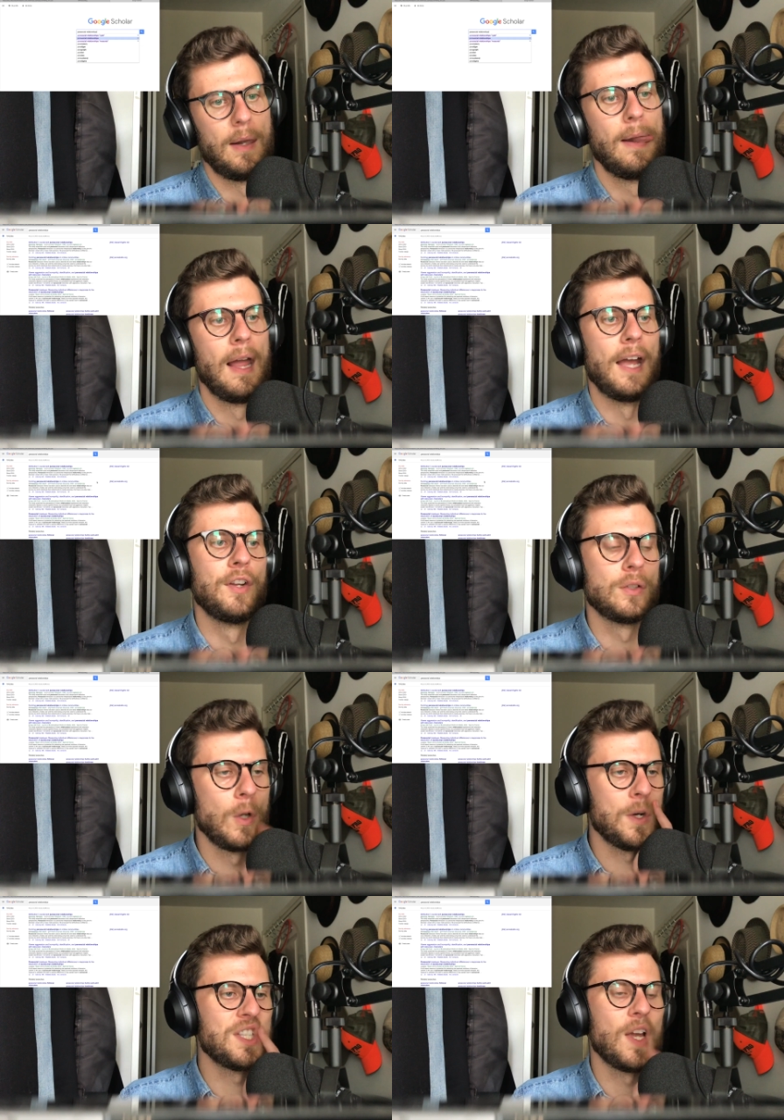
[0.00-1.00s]
And you'll
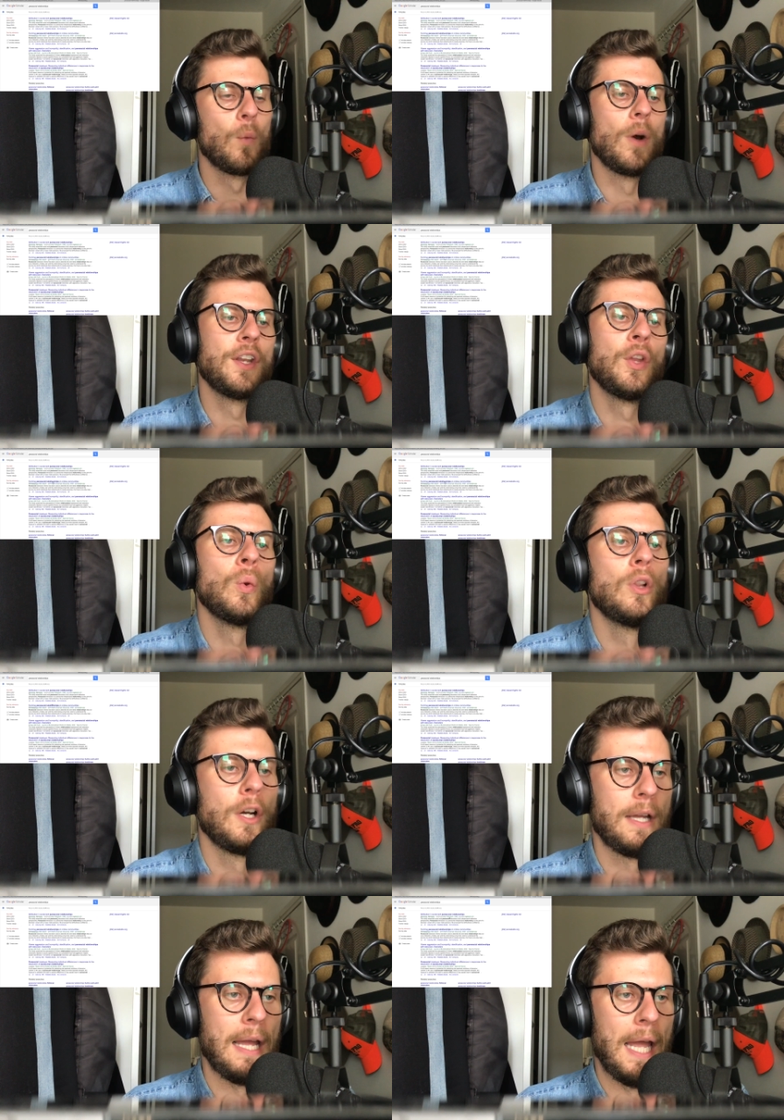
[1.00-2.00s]
notice that when you
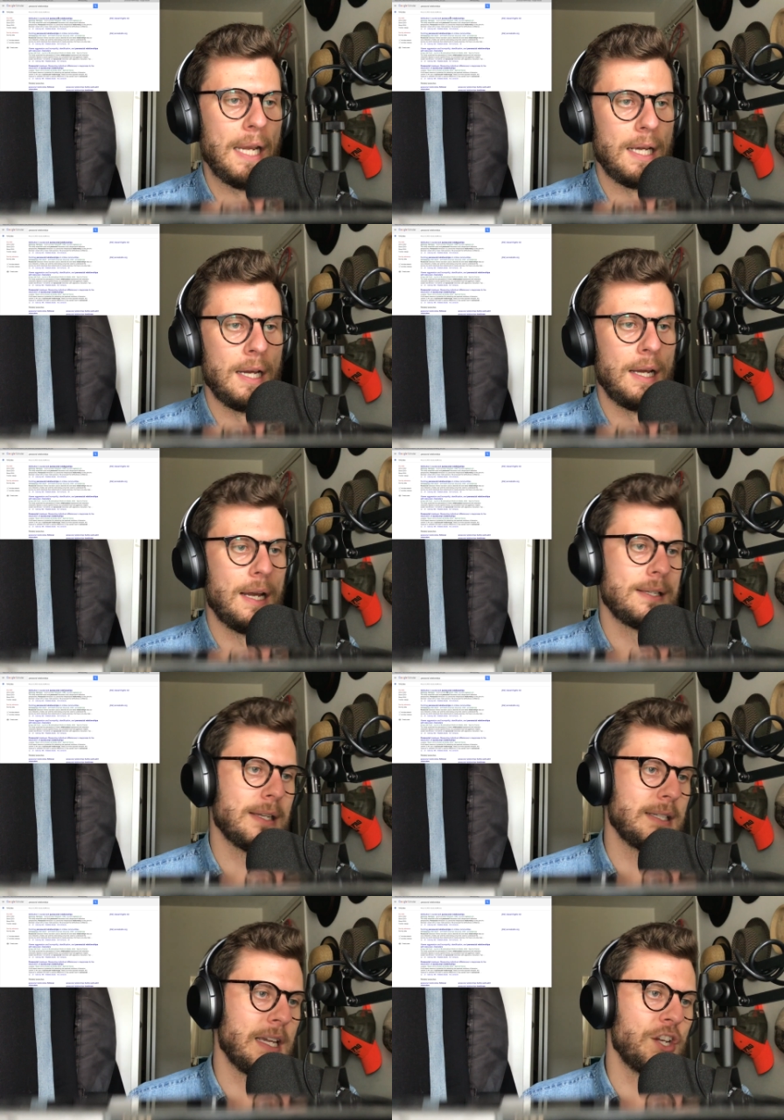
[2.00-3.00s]
look at a
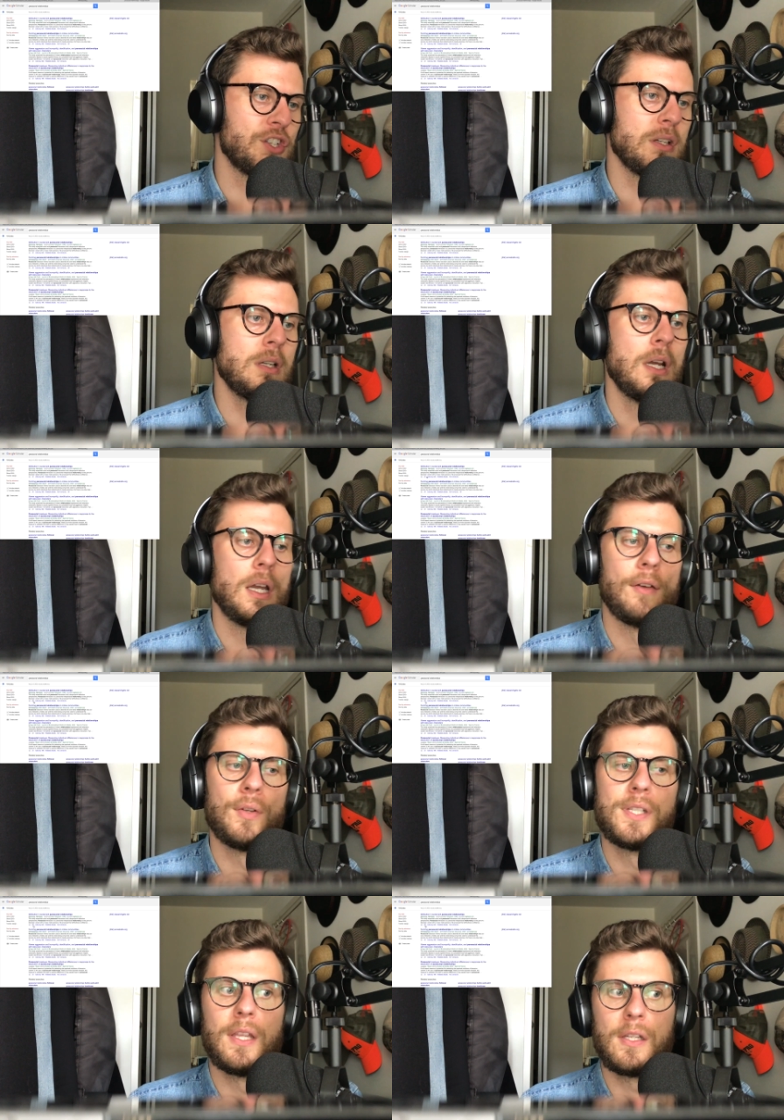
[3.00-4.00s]
citation, if you
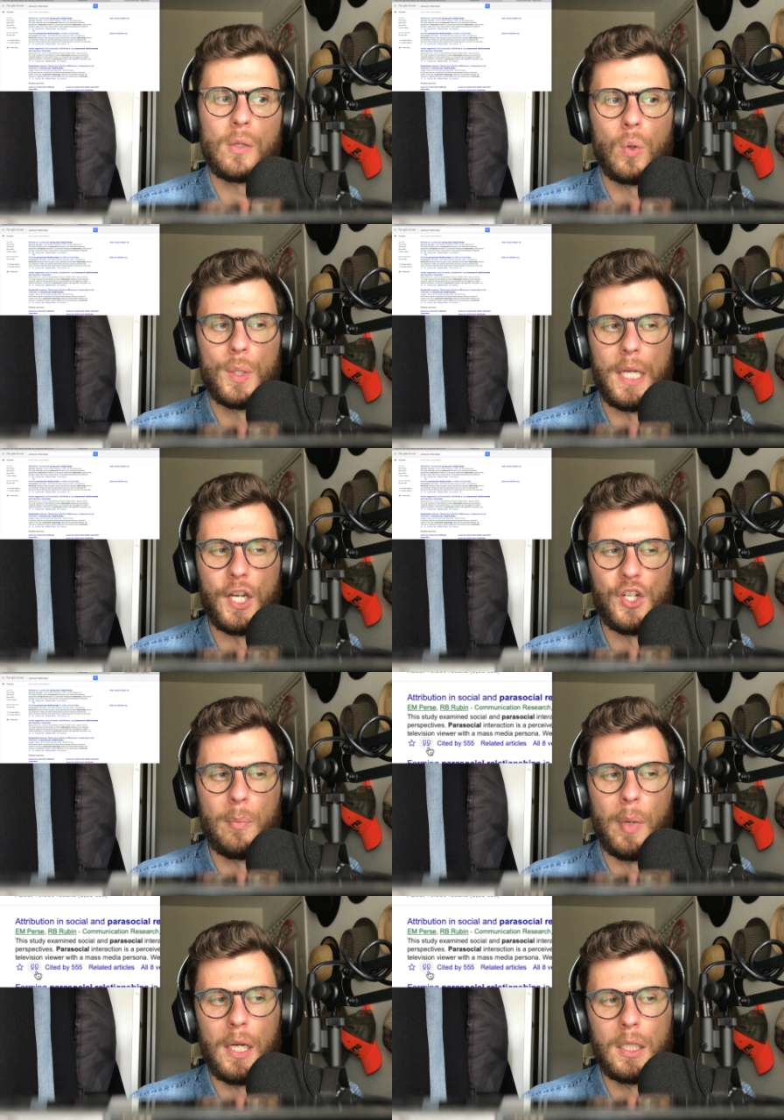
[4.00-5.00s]
see this quotation
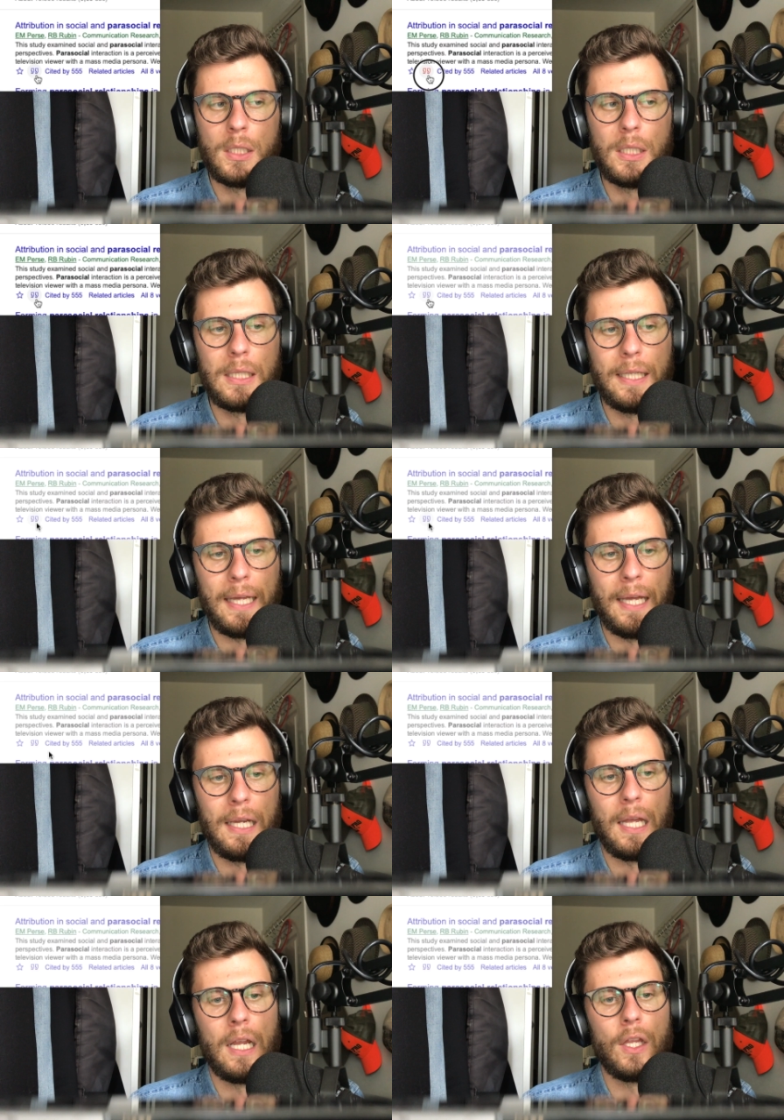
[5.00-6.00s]
button, click it,
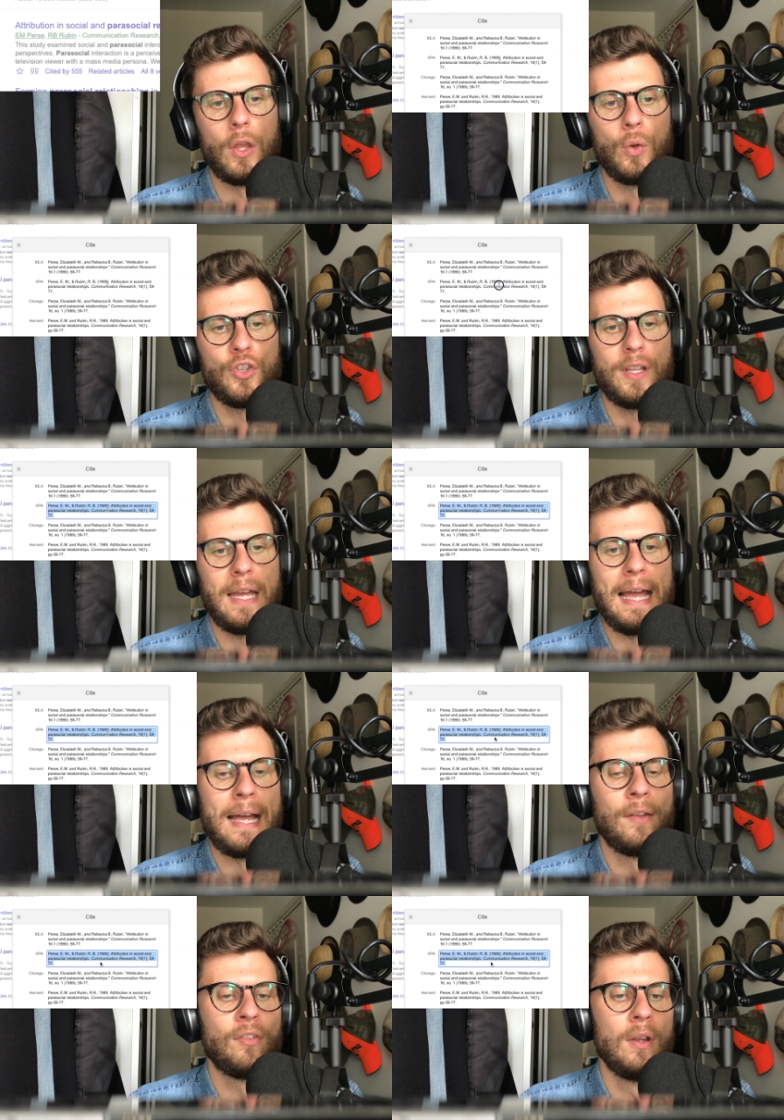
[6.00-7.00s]
and it usually
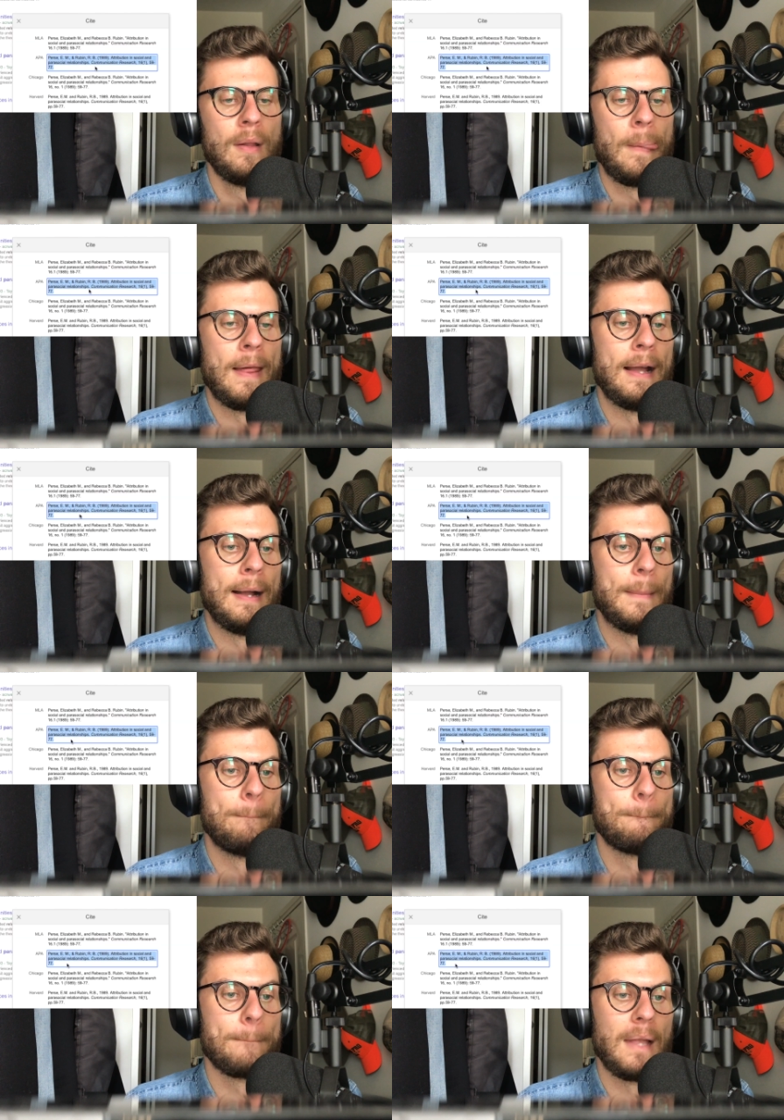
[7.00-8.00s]
has
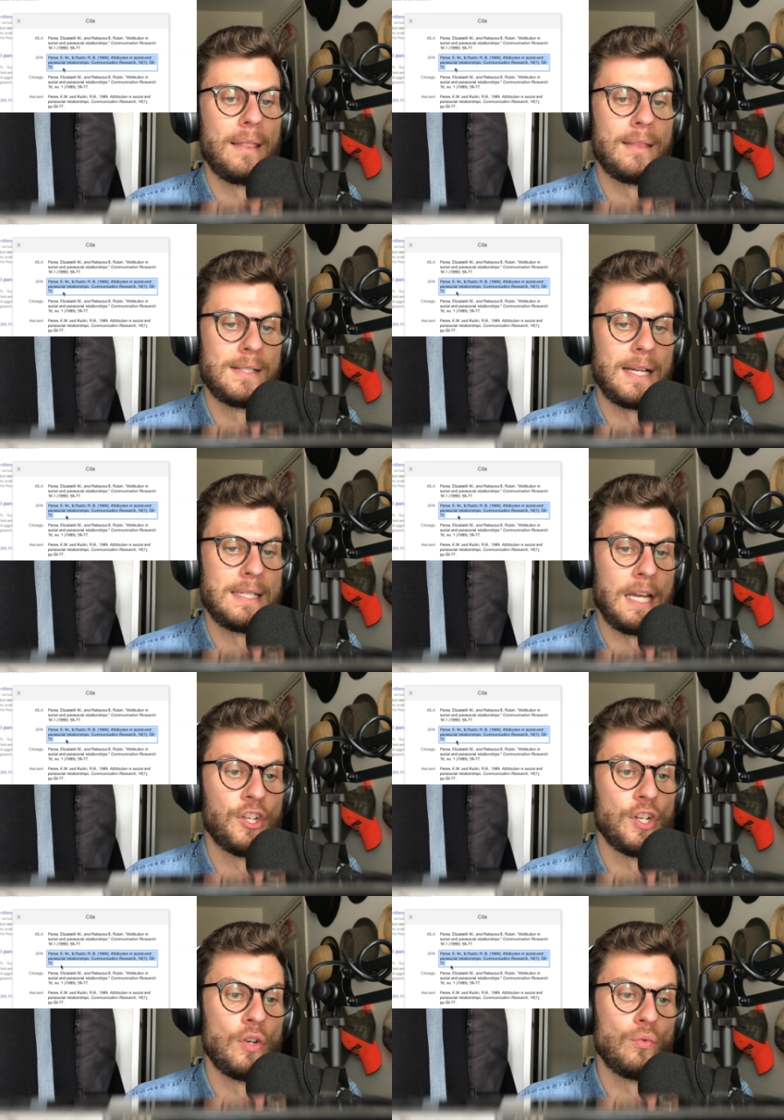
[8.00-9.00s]
the
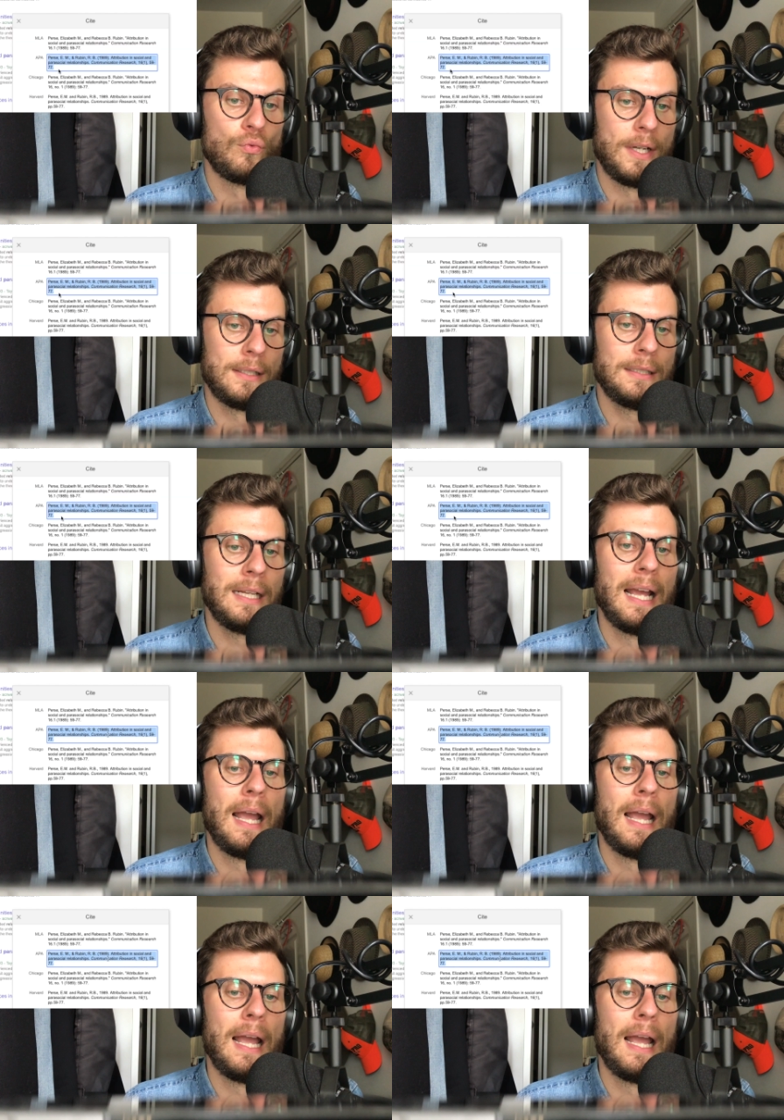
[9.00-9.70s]
citation written.